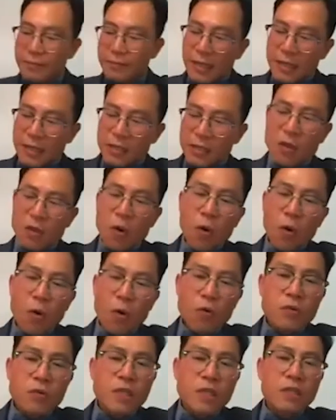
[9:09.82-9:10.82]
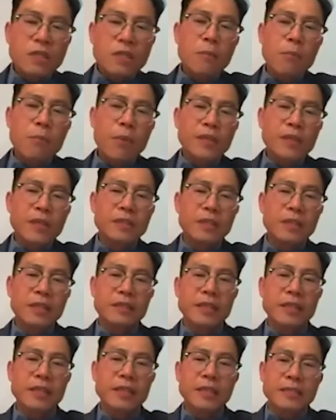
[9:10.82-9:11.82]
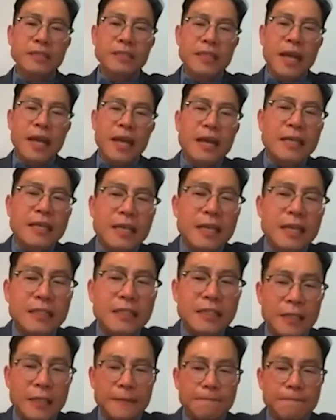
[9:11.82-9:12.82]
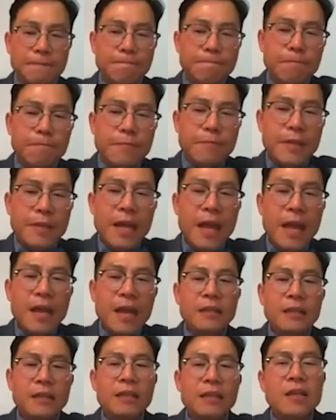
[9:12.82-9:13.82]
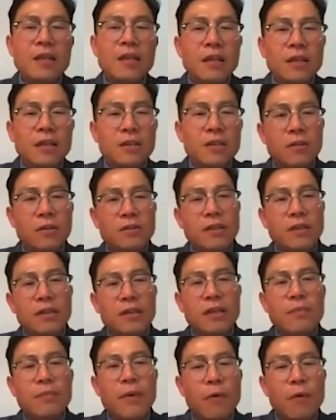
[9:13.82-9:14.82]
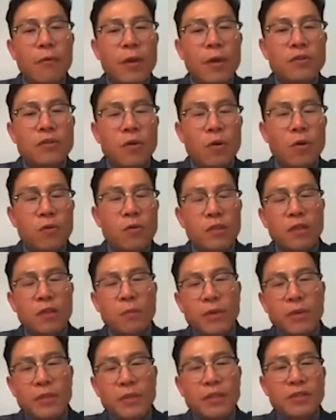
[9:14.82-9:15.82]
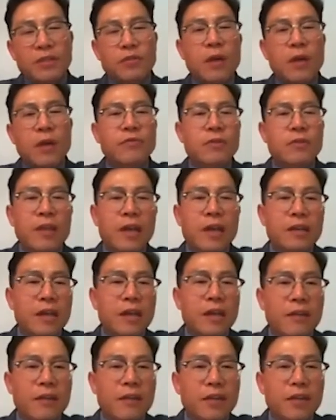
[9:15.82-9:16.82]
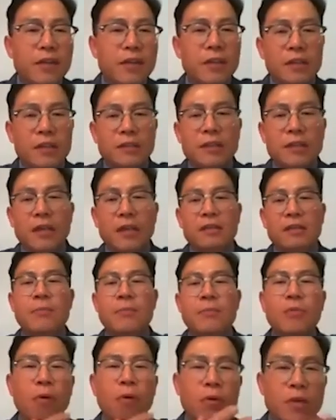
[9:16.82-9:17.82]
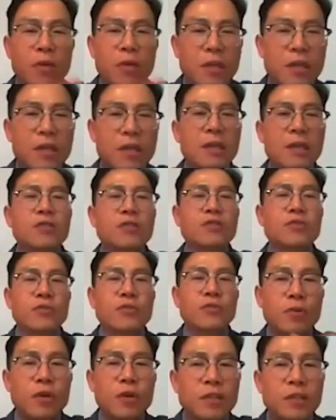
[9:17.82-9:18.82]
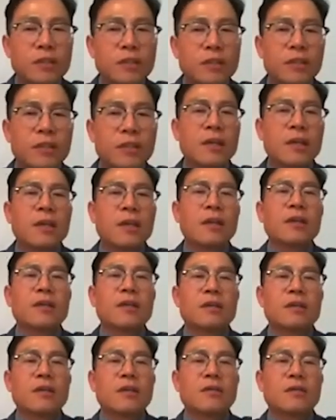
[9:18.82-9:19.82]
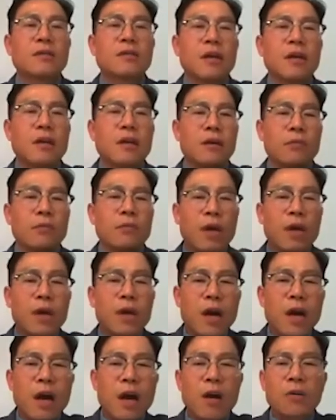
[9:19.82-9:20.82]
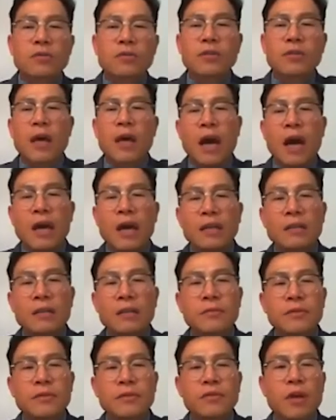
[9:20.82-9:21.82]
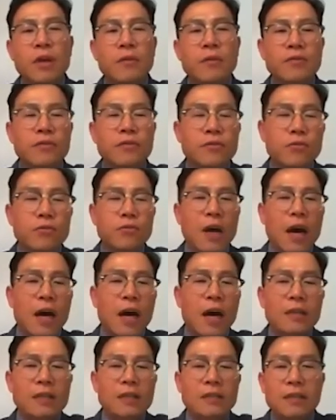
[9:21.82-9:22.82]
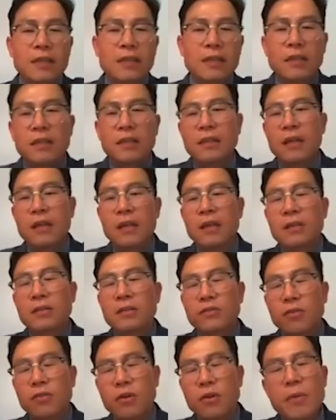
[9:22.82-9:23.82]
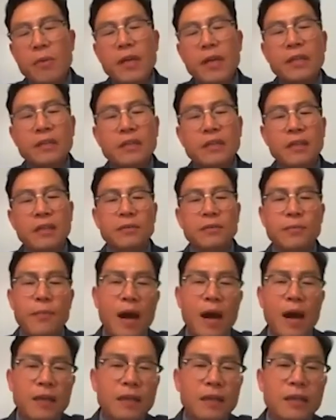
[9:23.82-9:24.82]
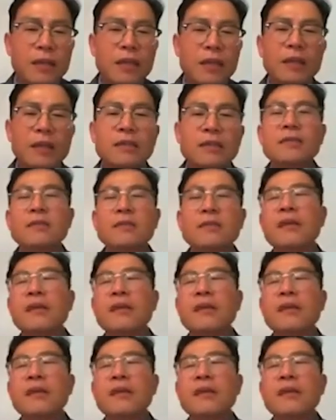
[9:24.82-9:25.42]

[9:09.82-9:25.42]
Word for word: So owning a business is not easy. And you know, think about when you're owning a business, you have to take care of everything like employee, insurance, you know, uh, warehouse items. You have to do R and D, so many things, marketing,